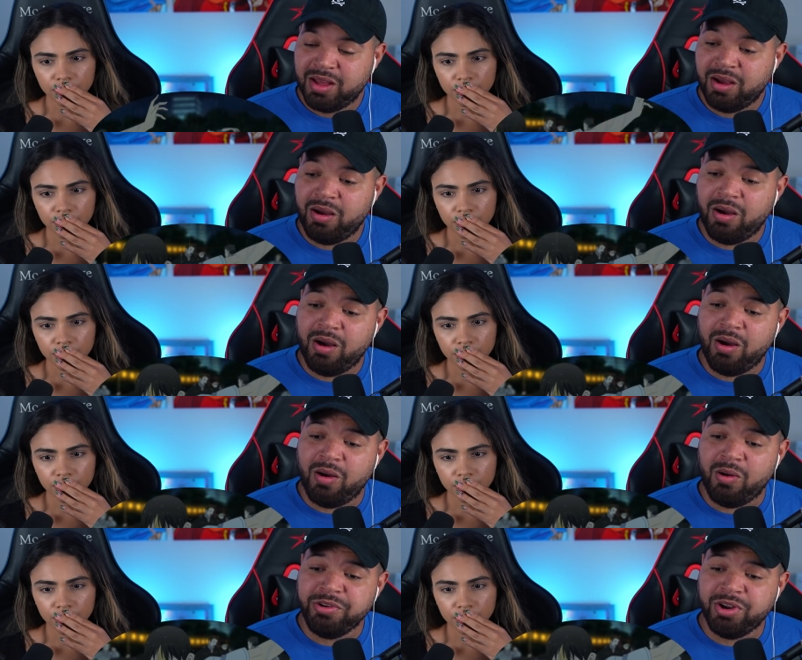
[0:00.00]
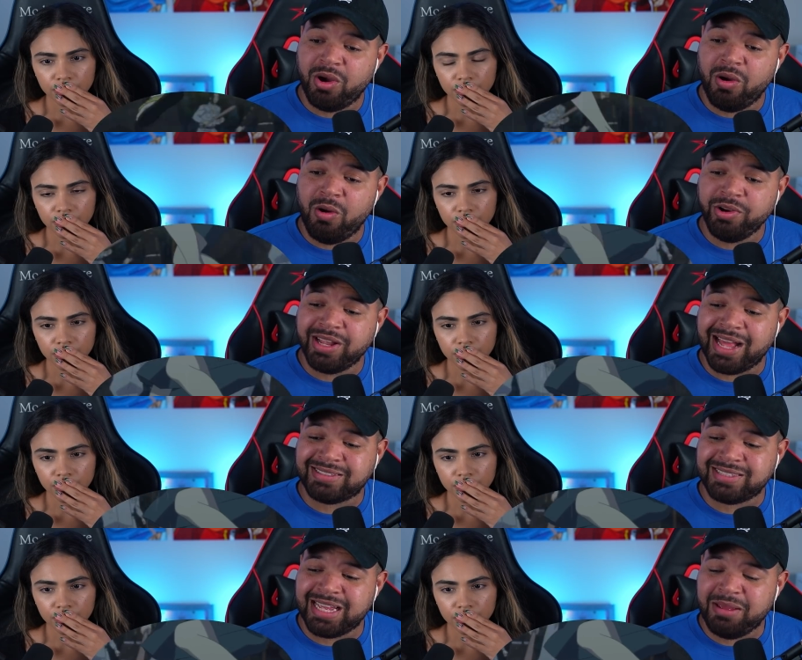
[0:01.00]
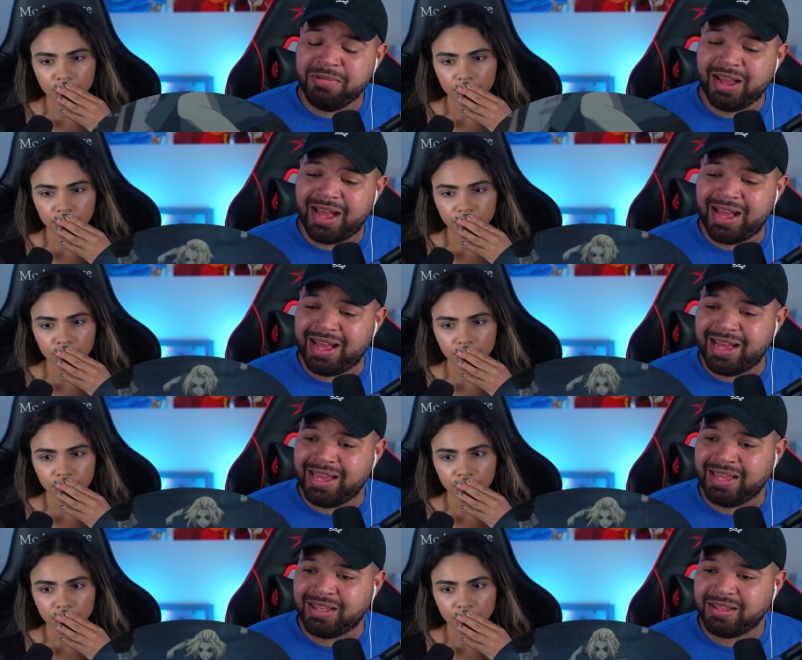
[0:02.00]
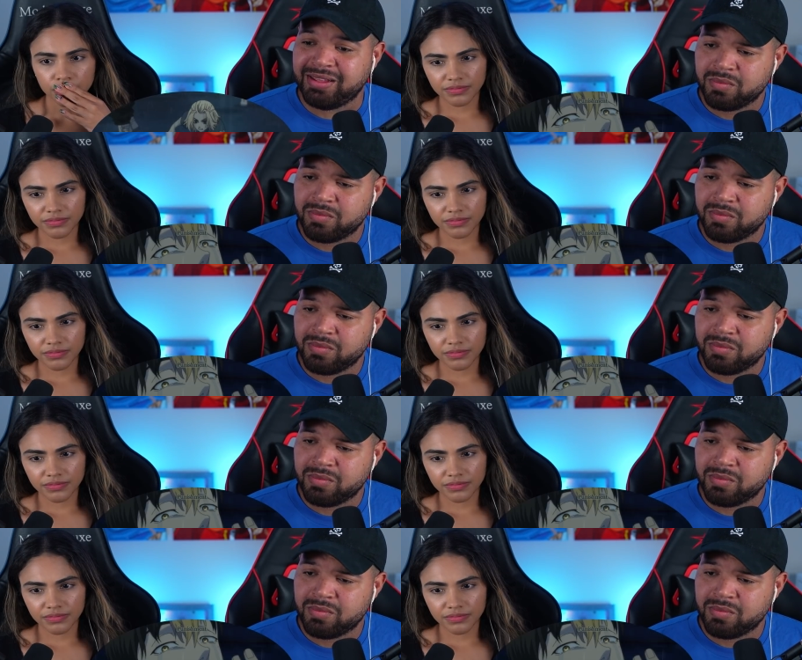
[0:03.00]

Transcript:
Speaker 1: Oh no, that same guy.